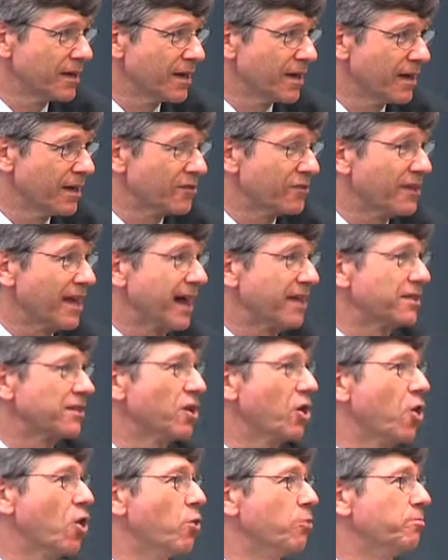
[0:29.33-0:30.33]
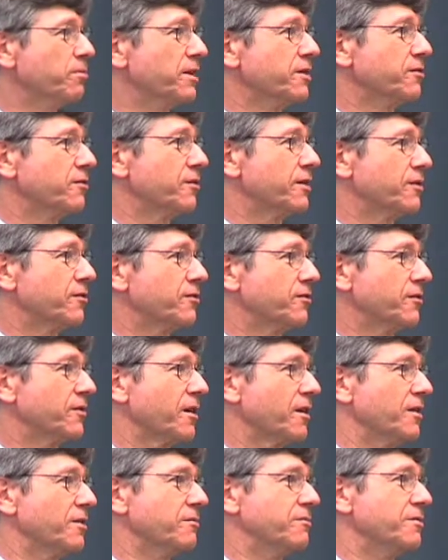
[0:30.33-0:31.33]
It's not the hopelessness
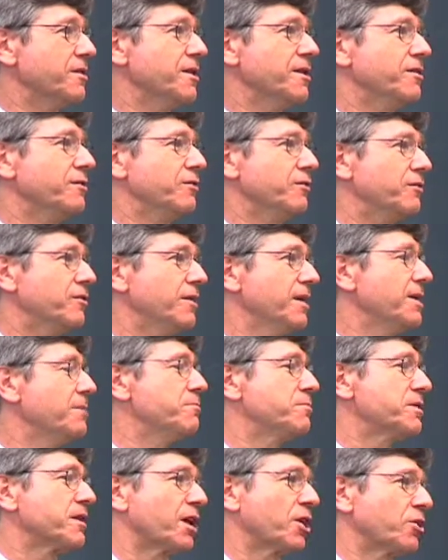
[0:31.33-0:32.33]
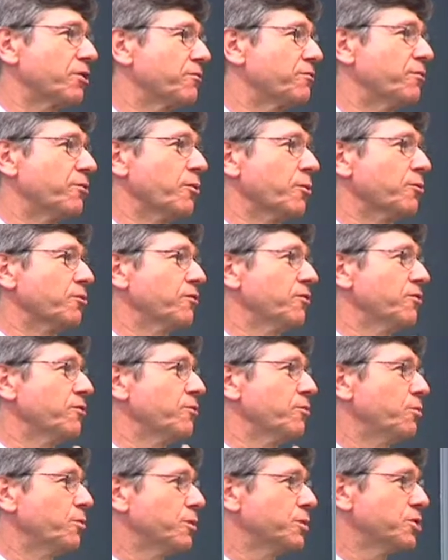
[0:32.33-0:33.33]
of these deep, dark
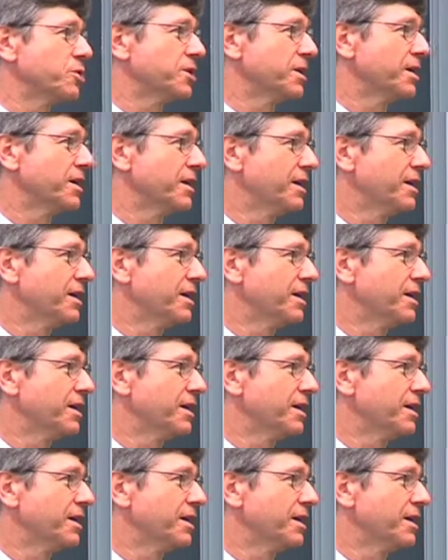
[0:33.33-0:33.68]
forces which